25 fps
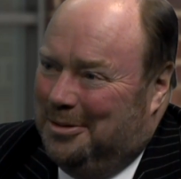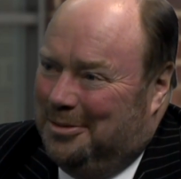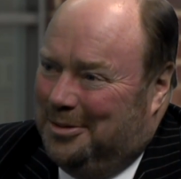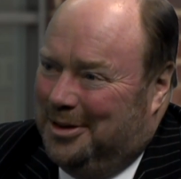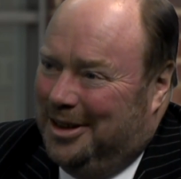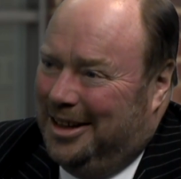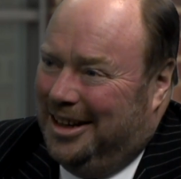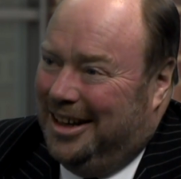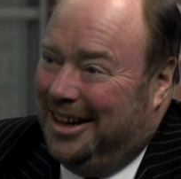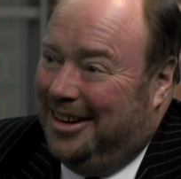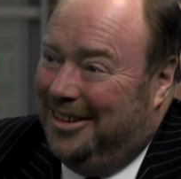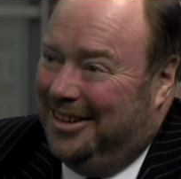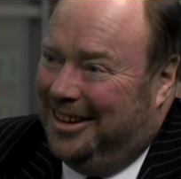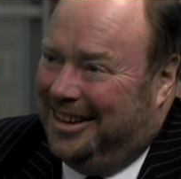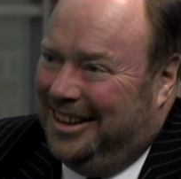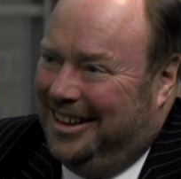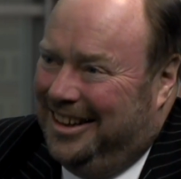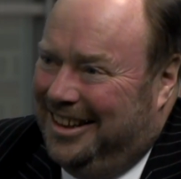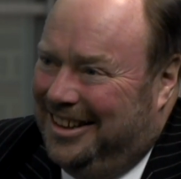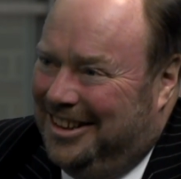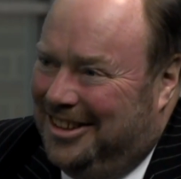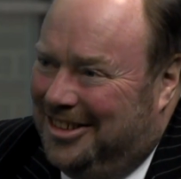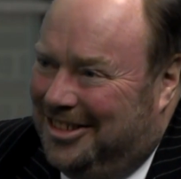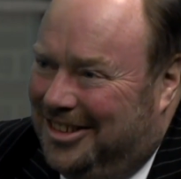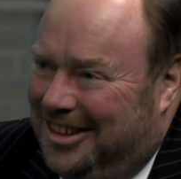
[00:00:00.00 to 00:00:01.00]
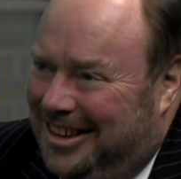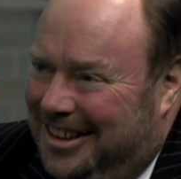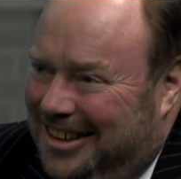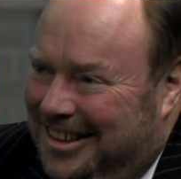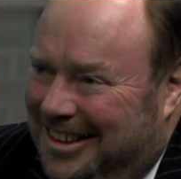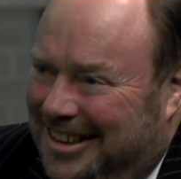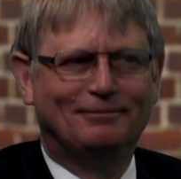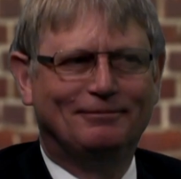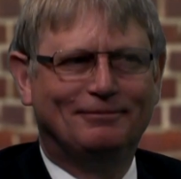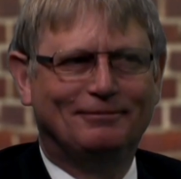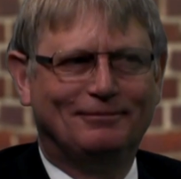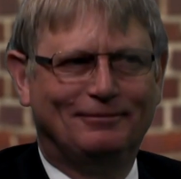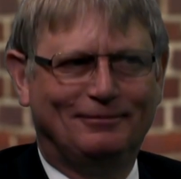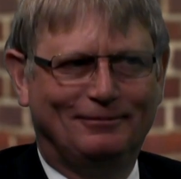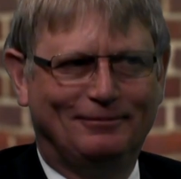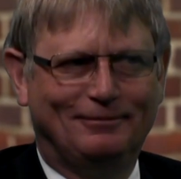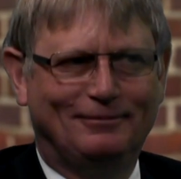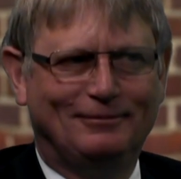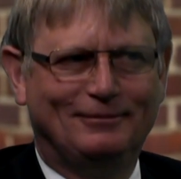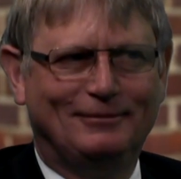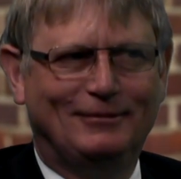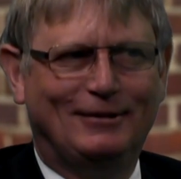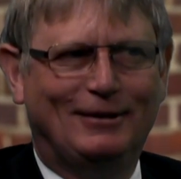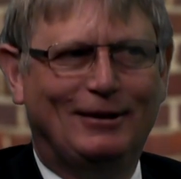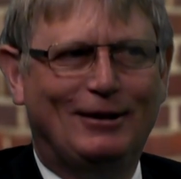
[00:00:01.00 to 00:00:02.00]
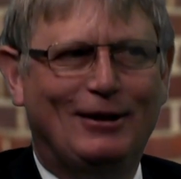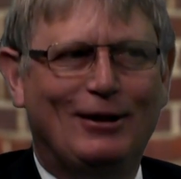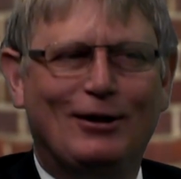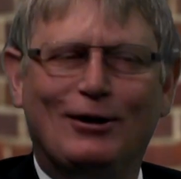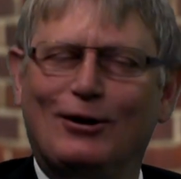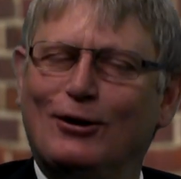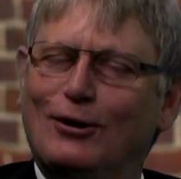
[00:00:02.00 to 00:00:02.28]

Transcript: of Hurricane Energy. Morning, Robert. How